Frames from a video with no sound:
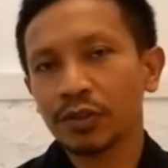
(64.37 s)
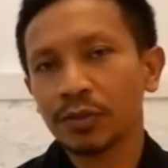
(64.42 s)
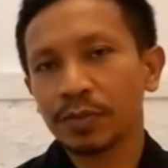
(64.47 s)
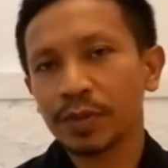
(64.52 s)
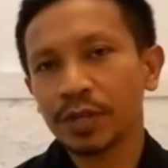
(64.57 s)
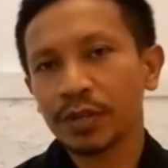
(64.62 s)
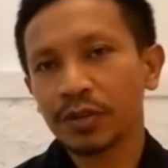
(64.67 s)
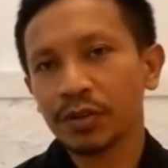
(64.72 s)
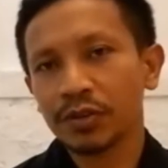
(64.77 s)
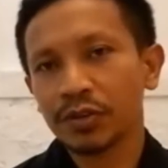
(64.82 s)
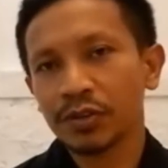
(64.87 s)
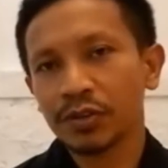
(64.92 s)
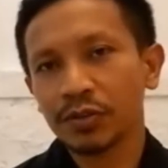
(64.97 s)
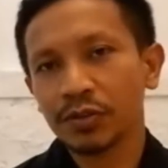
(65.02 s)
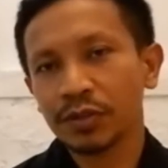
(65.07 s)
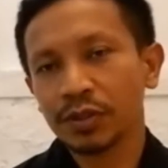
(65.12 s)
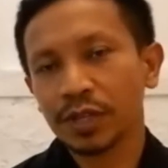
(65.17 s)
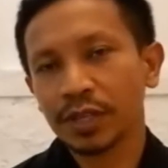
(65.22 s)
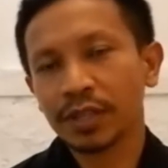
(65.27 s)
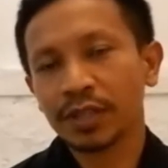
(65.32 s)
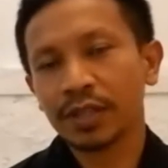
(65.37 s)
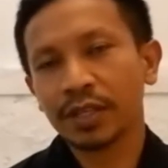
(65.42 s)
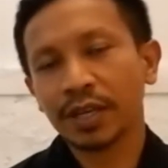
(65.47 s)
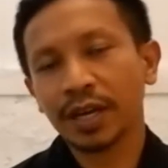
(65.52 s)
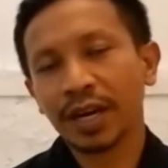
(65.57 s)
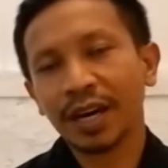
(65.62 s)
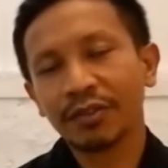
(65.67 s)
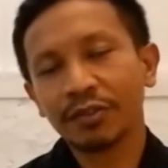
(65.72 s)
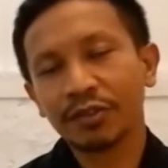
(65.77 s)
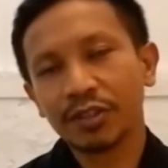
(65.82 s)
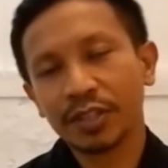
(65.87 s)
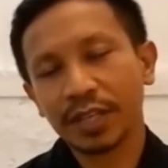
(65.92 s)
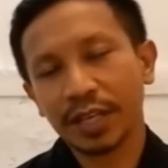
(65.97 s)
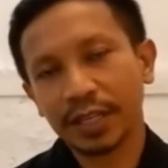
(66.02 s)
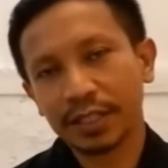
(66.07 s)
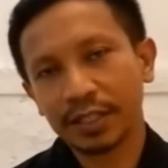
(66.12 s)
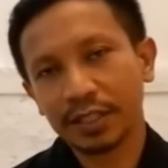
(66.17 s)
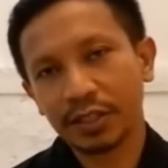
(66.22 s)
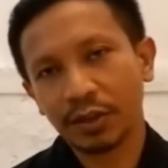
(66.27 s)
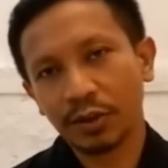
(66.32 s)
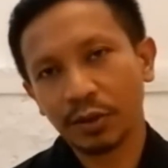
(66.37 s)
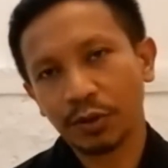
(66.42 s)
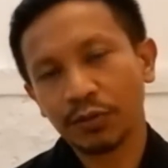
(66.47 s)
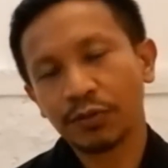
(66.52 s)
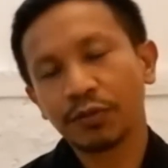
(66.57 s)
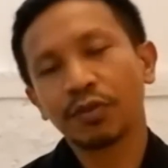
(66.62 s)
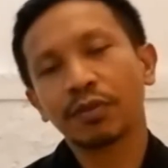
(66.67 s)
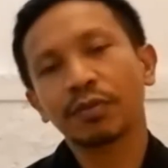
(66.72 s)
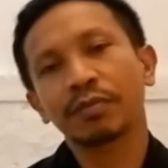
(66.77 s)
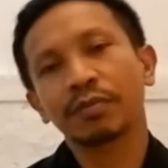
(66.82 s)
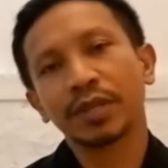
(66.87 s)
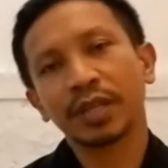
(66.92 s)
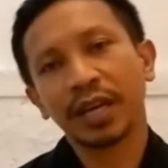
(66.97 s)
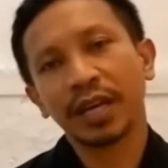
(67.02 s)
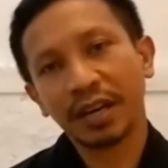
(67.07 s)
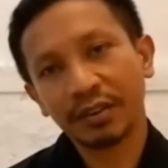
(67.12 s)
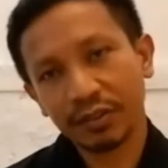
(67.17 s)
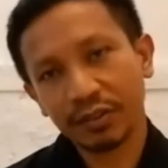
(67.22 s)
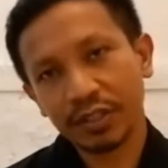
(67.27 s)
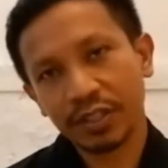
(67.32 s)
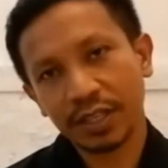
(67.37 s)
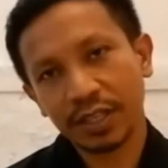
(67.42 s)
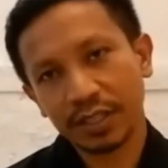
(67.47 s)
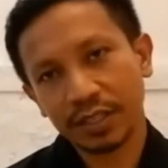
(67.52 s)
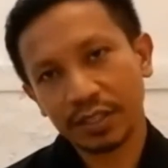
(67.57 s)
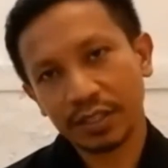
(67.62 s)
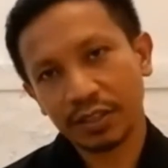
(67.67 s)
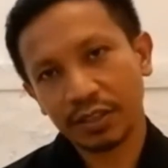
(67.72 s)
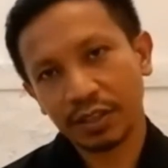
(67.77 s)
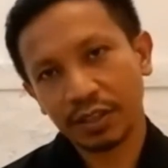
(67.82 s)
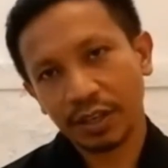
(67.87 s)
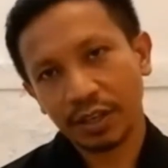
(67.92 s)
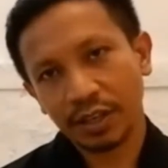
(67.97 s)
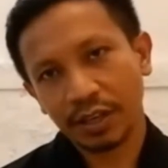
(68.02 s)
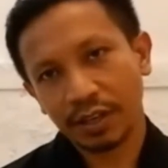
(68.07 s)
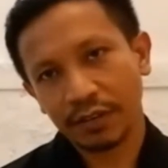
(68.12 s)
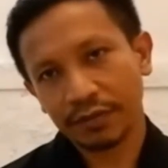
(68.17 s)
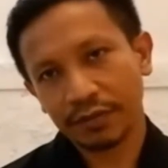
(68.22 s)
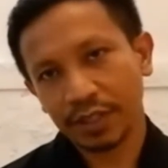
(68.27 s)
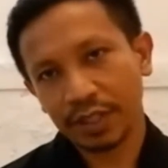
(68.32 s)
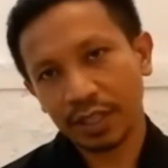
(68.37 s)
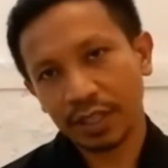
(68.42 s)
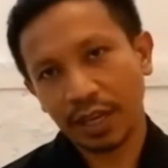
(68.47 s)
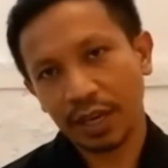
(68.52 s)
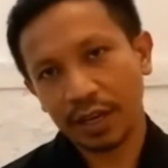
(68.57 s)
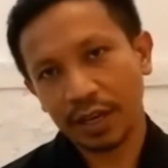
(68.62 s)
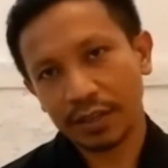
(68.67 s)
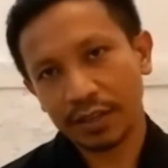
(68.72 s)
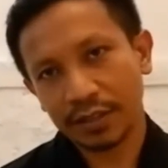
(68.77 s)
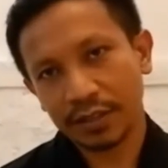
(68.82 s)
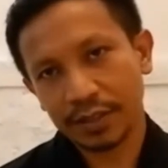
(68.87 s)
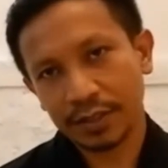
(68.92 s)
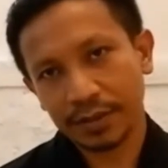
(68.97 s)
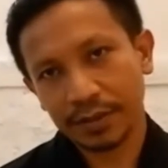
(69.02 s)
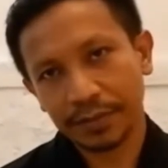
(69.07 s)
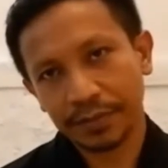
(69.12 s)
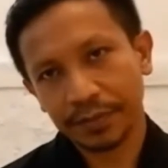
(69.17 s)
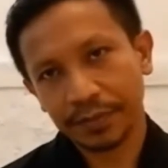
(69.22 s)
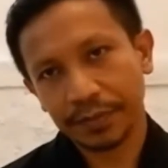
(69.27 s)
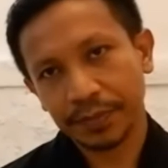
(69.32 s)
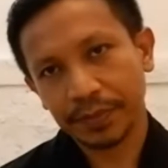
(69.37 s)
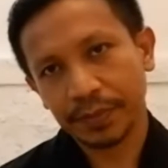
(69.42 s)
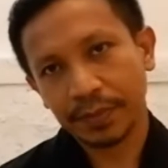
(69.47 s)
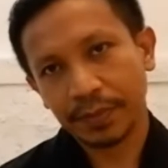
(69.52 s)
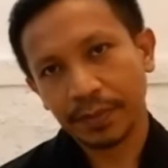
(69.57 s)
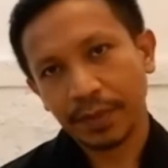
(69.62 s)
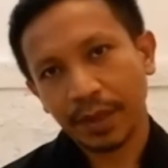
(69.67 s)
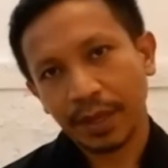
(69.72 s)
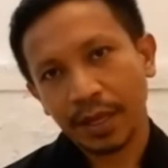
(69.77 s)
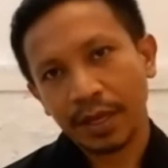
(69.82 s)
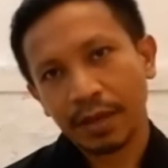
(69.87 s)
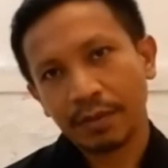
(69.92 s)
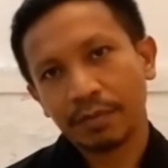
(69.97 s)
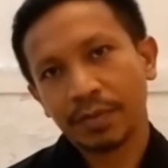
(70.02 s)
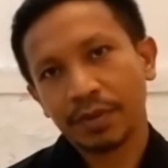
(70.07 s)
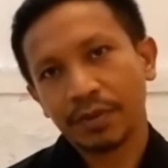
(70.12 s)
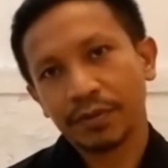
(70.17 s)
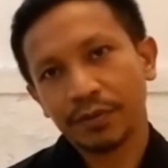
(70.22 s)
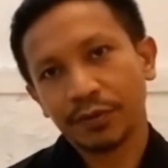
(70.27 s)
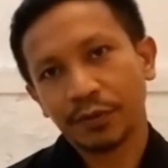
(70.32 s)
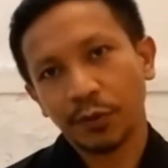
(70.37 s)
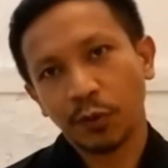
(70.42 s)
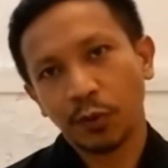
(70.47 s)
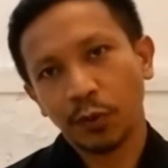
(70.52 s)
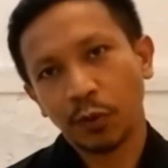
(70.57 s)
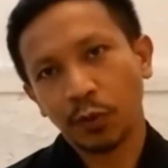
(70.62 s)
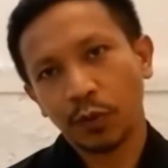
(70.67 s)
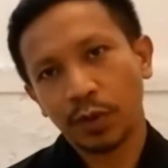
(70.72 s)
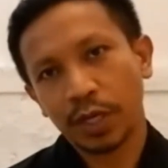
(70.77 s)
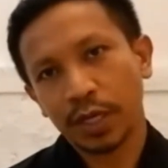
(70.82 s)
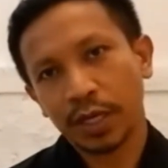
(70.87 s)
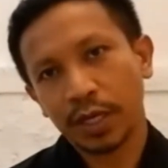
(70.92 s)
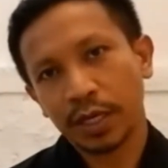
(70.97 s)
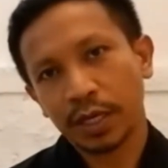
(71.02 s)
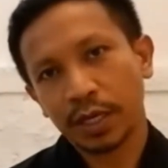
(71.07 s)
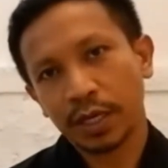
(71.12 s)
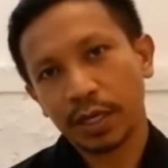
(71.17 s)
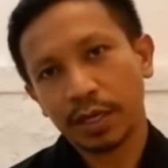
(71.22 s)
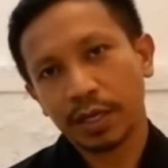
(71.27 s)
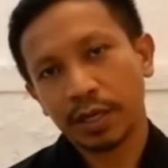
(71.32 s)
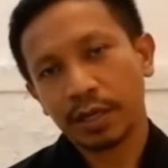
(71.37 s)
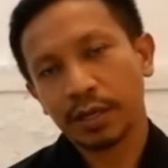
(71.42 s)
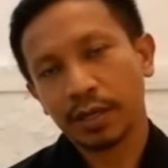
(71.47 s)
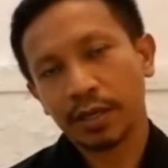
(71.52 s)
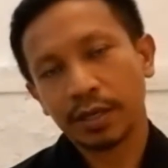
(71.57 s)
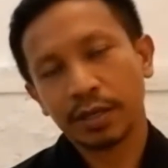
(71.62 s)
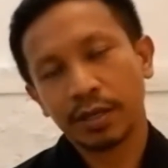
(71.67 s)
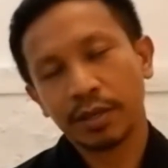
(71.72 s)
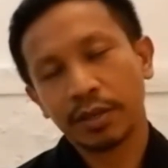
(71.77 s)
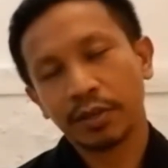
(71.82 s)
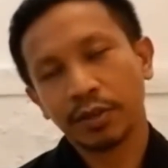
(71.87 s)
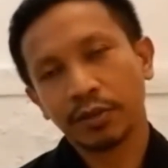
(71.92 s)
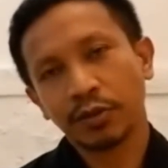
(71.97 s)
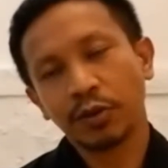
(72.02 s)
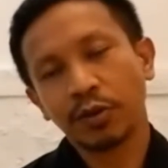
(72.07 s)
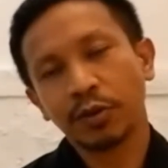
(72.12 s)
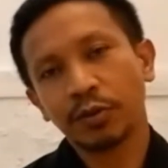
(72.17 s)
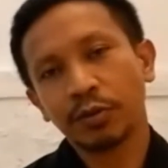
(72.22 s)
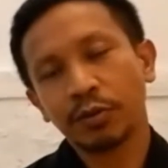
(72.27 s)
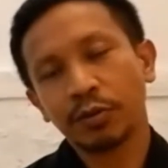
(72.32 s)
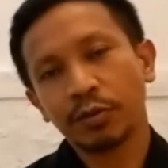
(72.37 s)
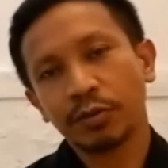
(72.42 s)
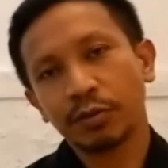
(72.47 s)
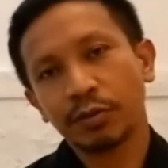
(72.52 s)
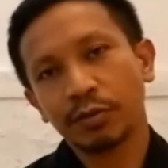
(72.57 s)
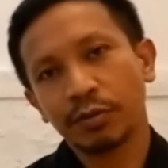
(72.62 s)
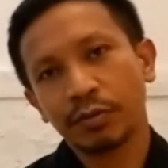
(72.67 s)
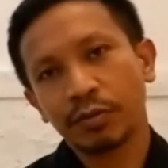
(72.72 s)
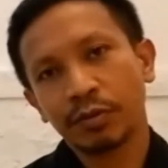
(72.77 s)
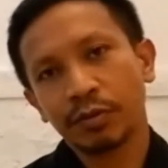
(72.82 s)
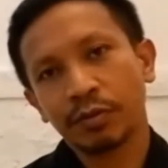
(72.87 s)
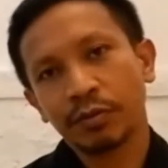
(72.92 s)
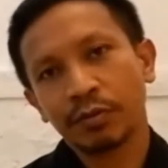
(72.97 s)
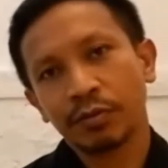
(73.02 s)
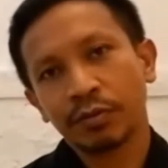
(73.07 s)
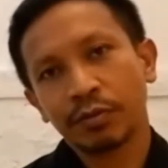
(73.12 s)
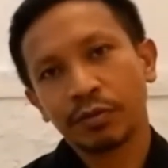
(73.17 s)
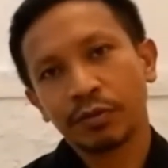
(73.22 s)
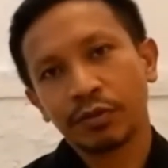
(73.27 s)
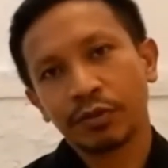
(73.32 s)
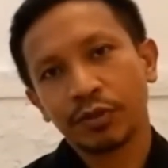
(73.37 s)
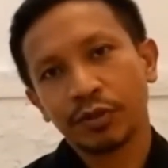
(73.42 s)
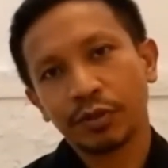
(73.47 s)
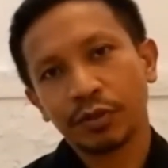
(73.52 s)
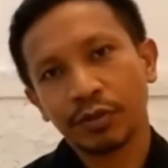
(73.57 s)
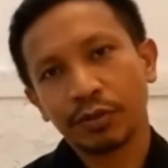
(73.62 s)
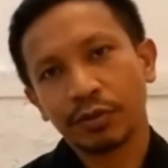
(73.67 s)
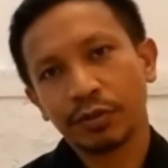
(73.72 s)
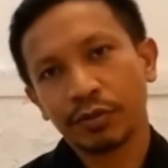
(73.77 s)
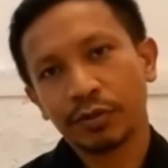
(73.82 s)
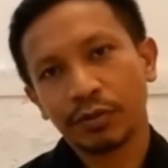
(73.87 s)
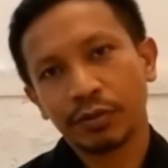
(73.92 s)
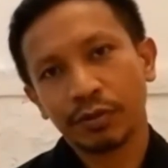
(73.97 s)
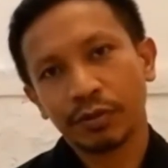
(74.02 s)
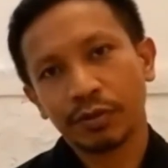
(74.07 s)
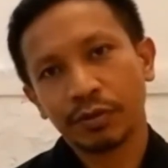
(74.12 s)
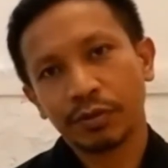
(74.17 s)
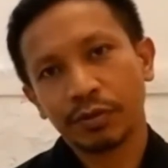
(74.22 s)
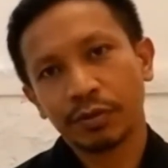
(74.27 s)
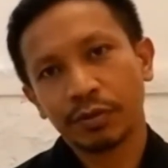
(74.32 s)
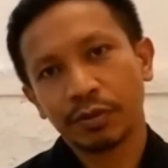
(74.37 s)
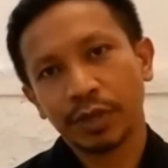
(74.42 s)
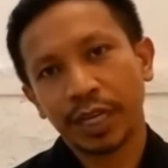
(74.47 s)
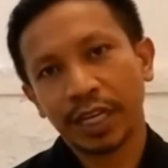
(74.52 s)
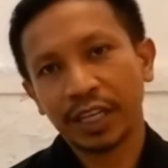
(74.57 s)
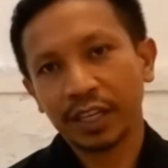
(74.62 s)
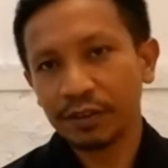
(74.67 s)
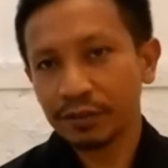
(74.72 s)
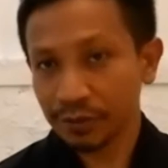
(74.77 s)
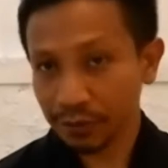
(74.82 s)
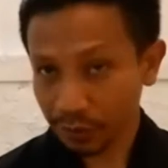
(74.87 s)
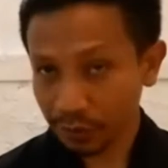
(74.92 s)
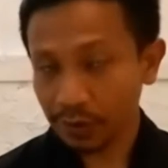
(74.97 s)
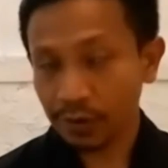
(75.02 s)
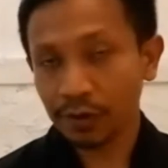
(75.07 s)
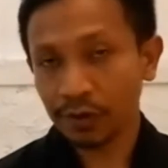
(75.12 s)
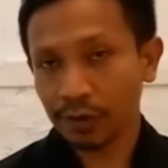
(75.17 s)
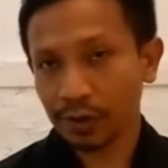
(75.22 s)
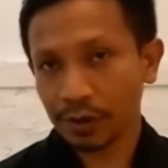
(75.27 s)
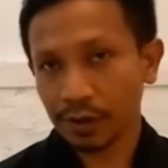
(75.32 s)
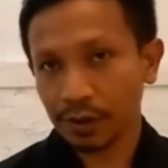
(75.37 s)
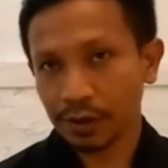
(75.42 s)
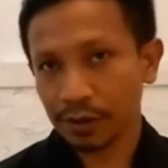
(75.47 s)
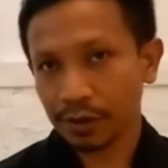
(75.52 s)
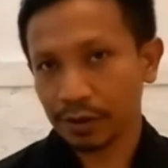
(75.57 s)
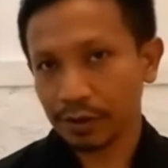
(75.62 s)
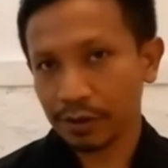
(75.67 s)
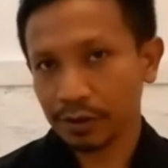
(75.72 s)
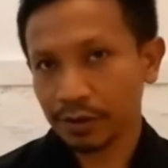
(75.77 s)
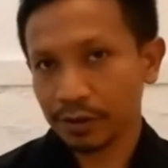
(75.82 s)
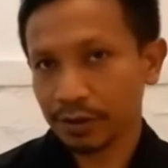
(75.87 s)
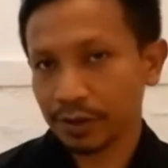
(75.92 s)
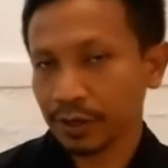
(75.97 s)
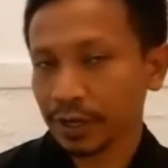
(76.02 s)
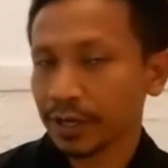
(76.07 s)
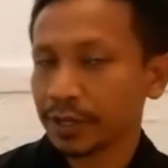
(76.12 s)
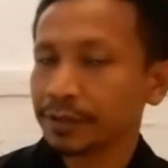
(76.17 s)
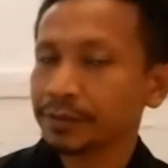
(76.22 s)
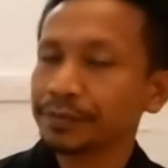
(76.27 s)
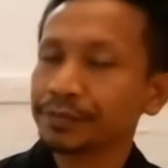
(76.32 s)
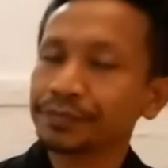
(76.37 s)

to be understood at the outset or from the outset of the class before we go to any further. Okay.